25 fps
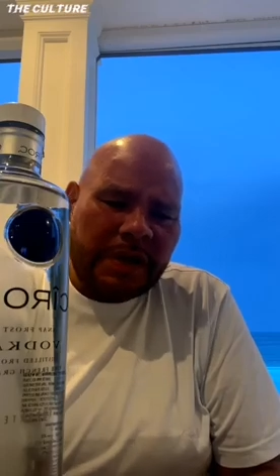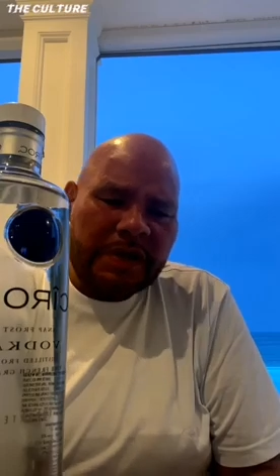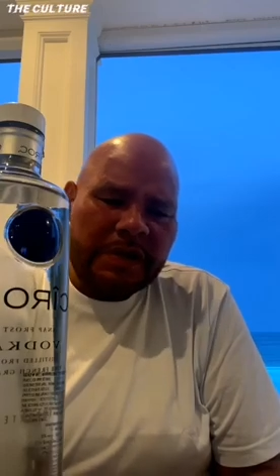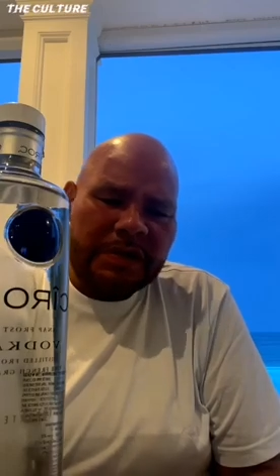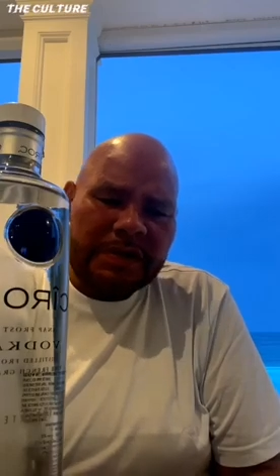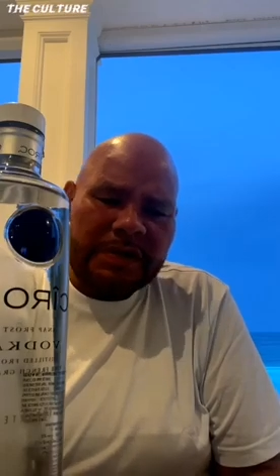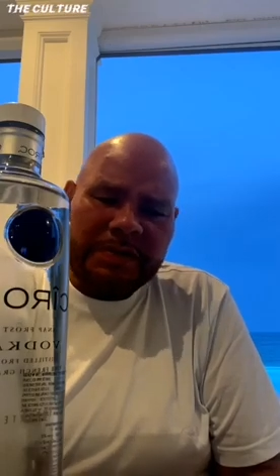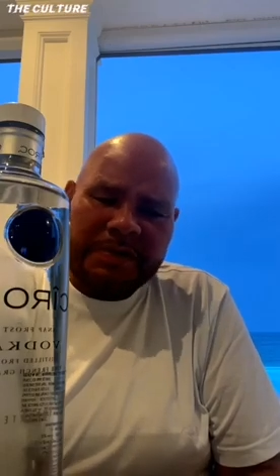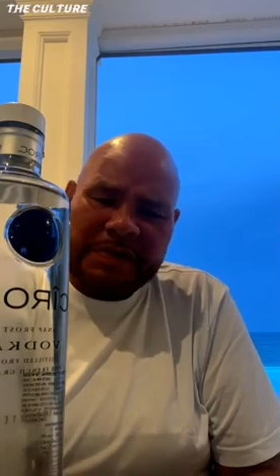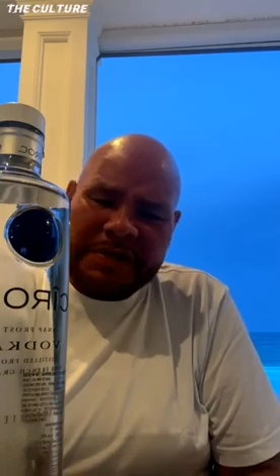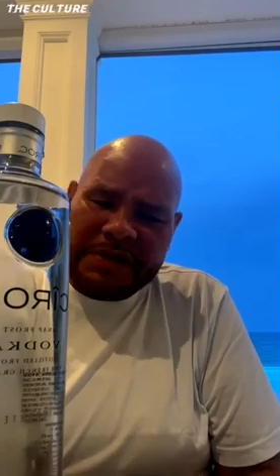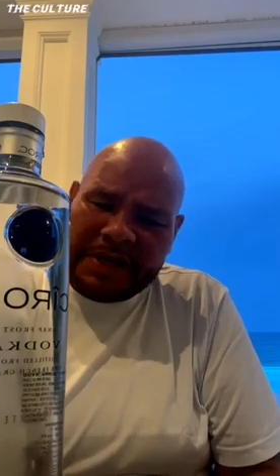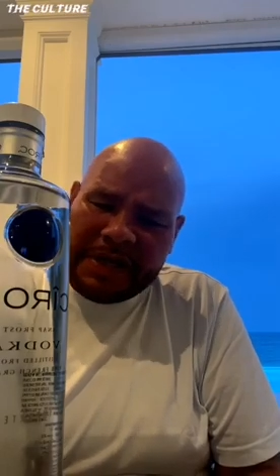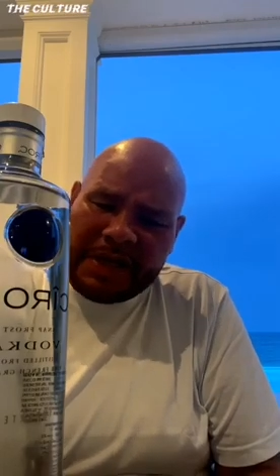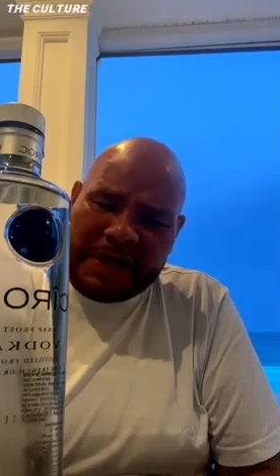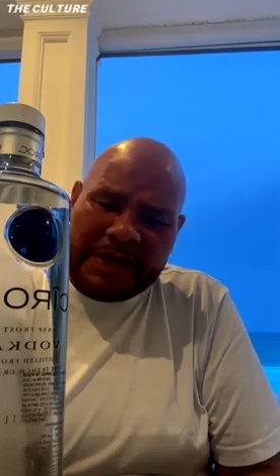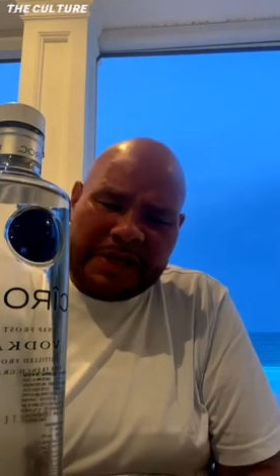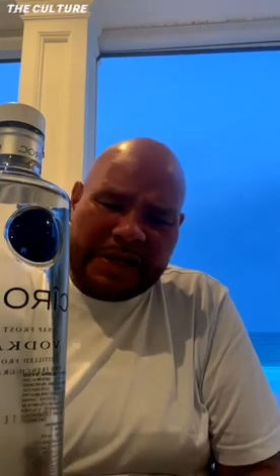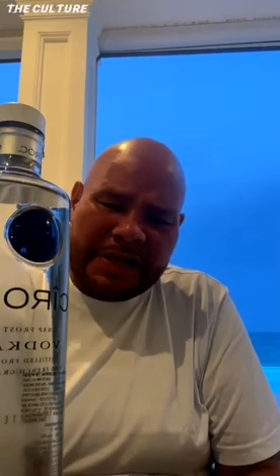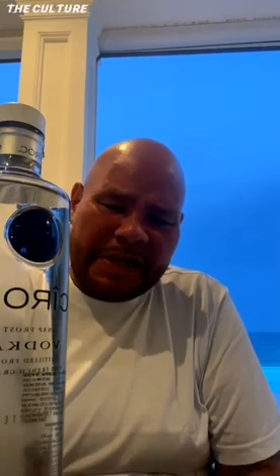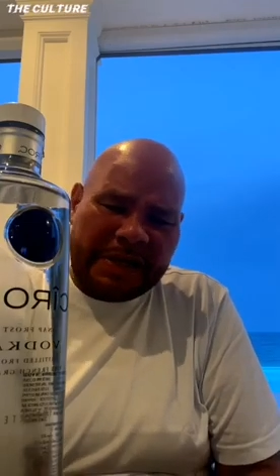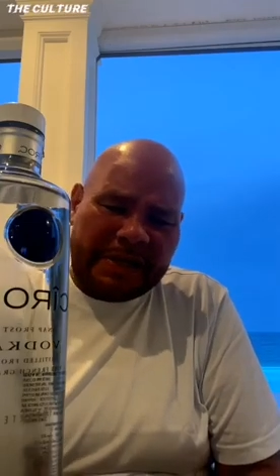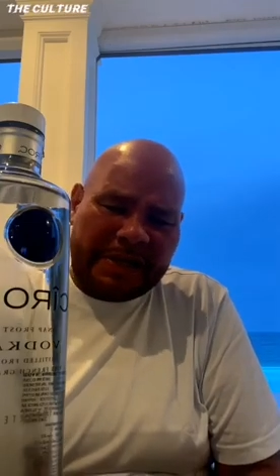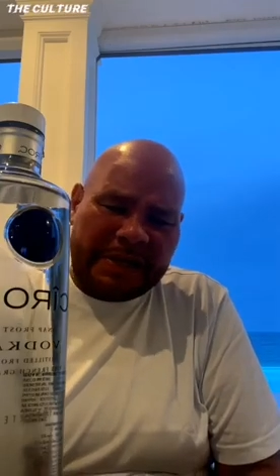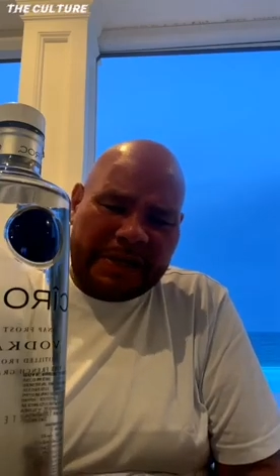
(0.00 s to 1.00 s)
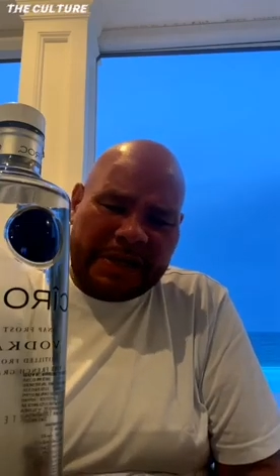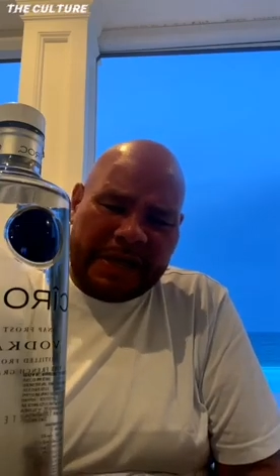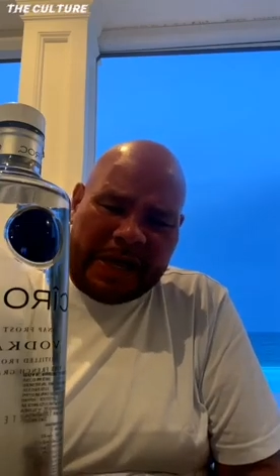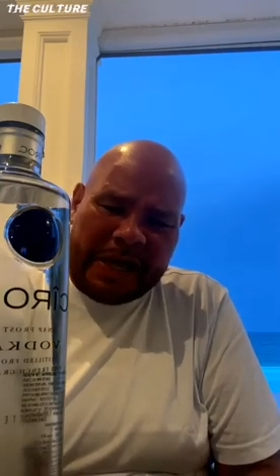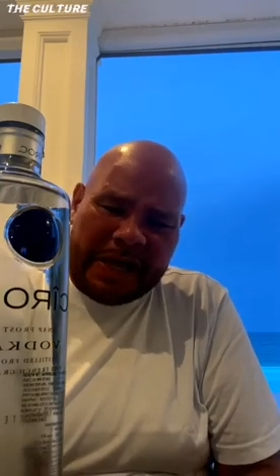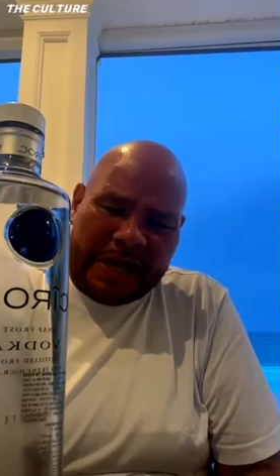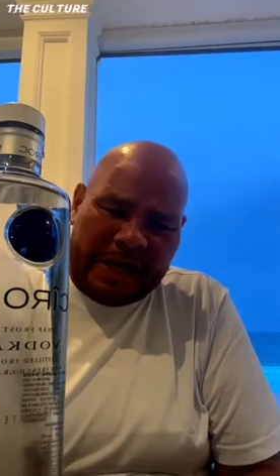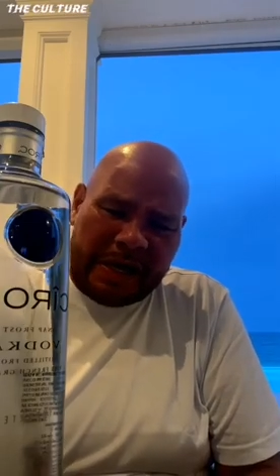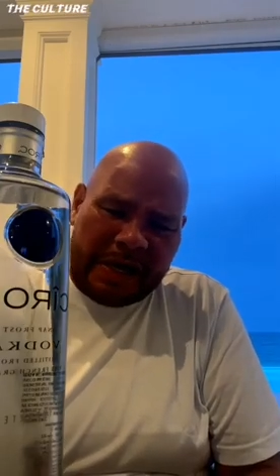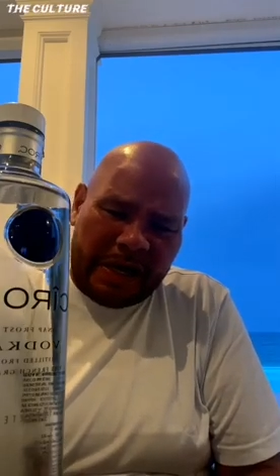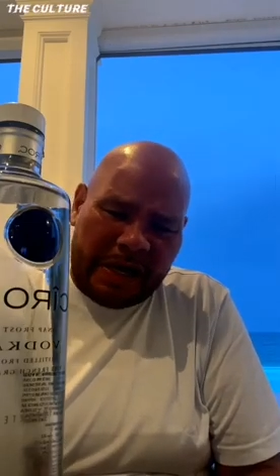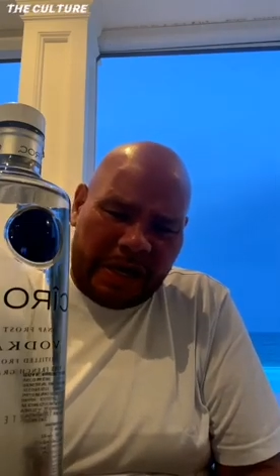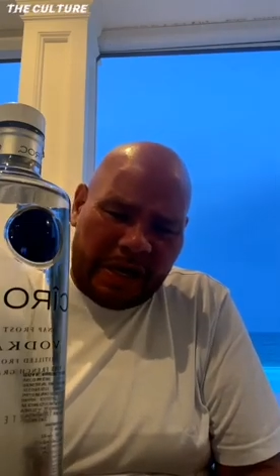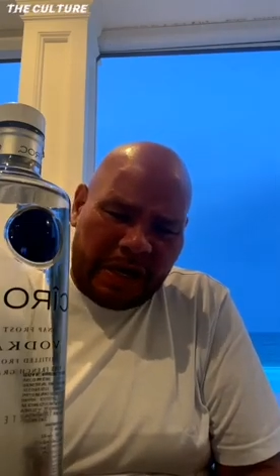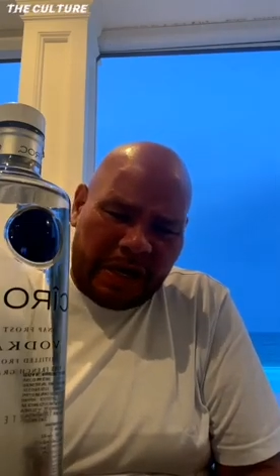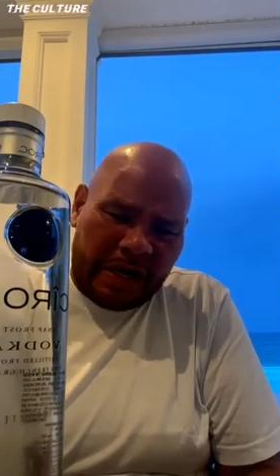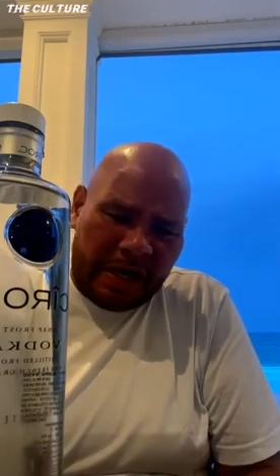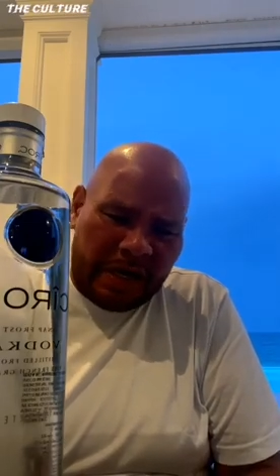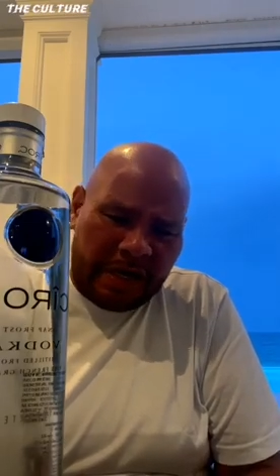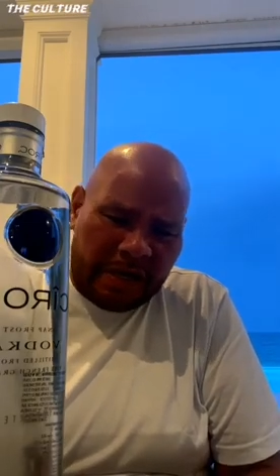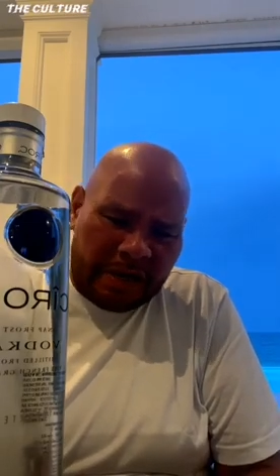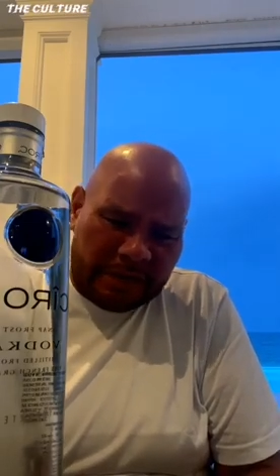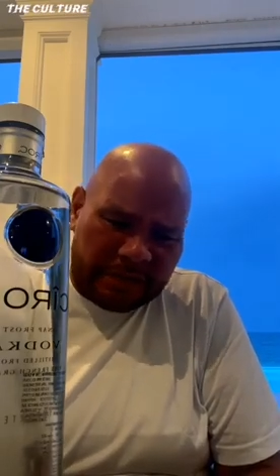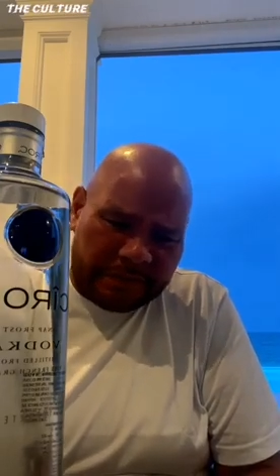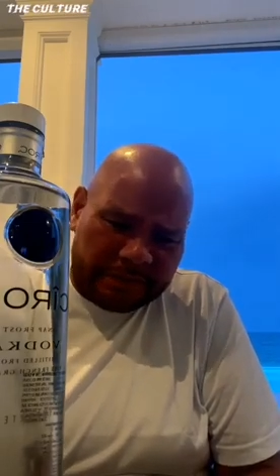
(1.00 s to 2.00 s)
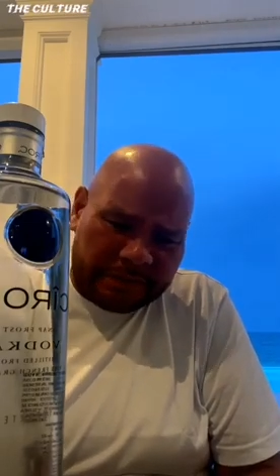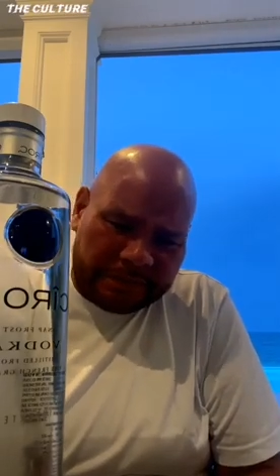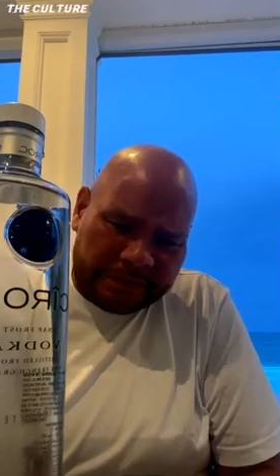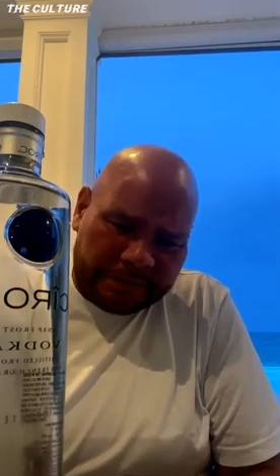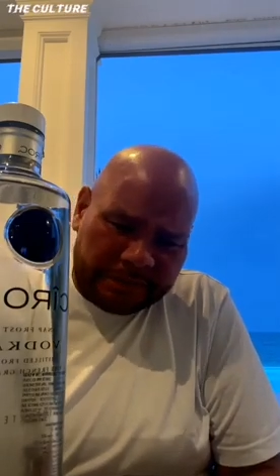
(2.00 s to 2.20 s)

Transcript: some shit that